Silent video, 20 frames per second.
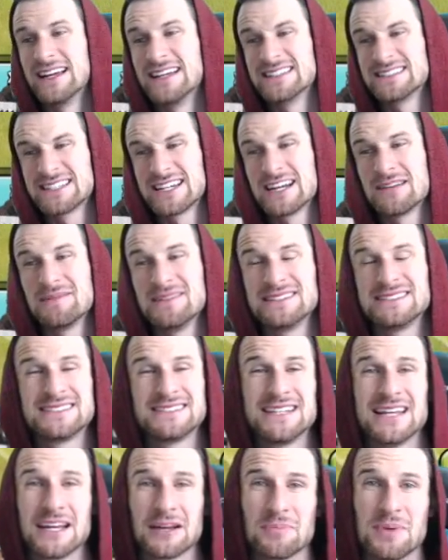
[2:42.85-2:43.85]
It's going to be
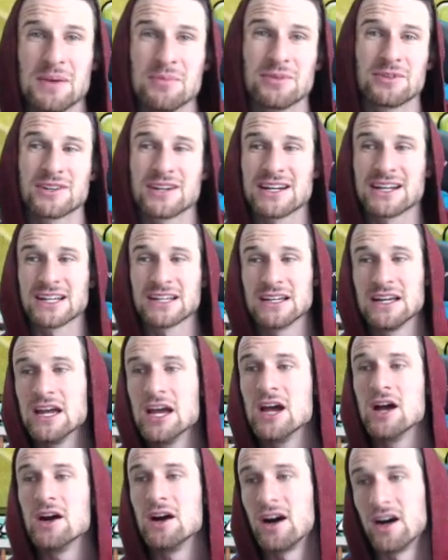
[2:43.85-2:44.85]
sick. People are going
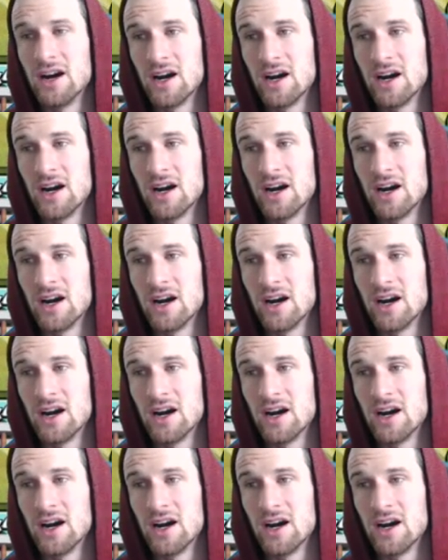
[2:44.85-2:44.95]
to...